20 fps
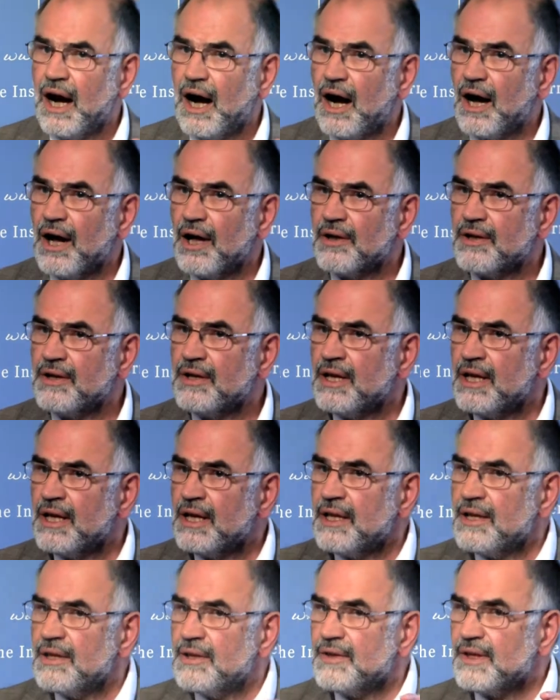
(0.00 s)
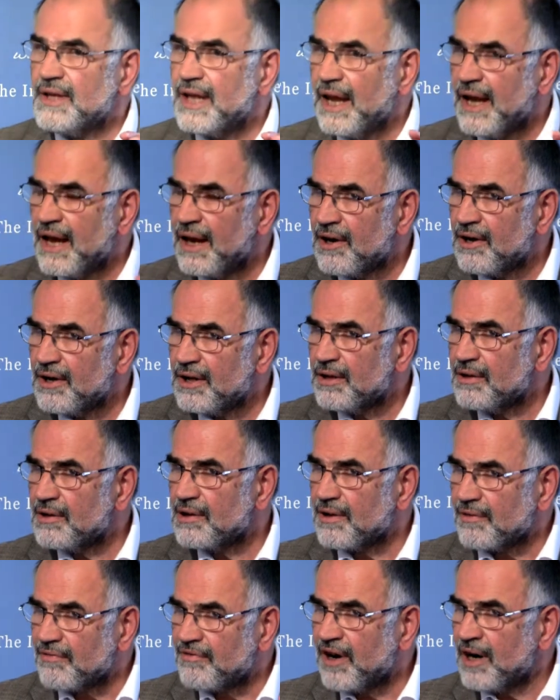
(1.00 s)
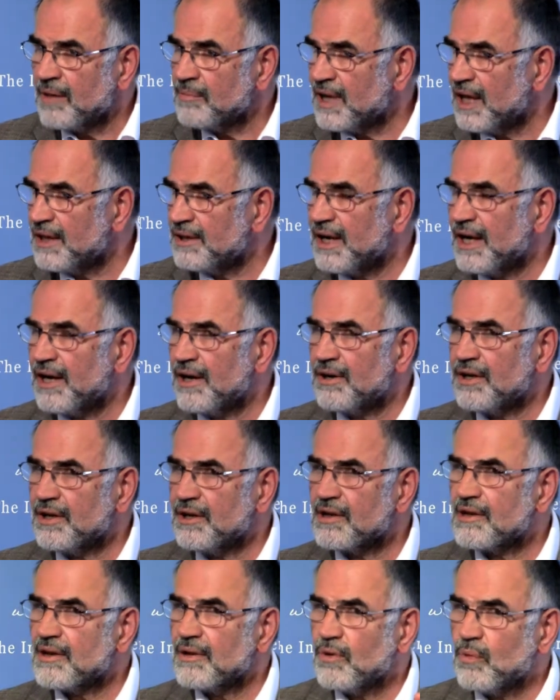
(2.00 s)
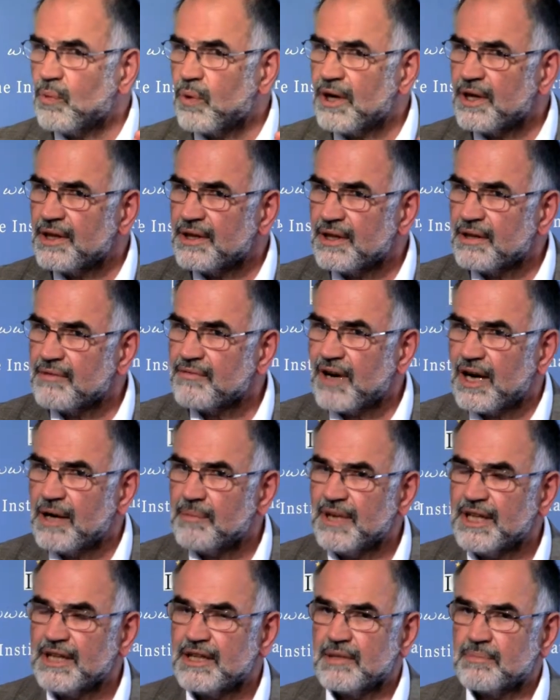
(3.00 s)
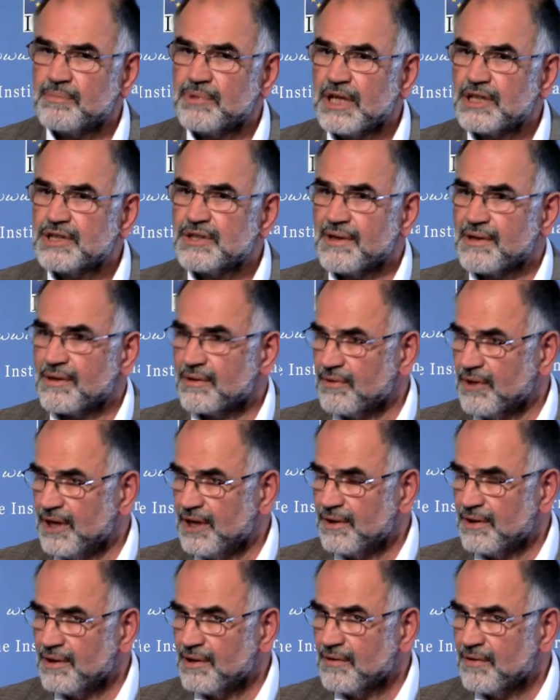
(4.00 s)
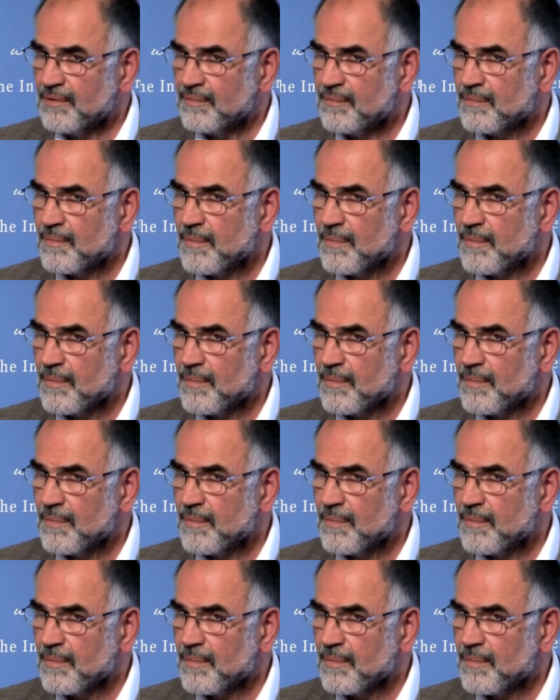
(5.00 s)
on the areas, the farmland areas, where the environmental pressures are greatest.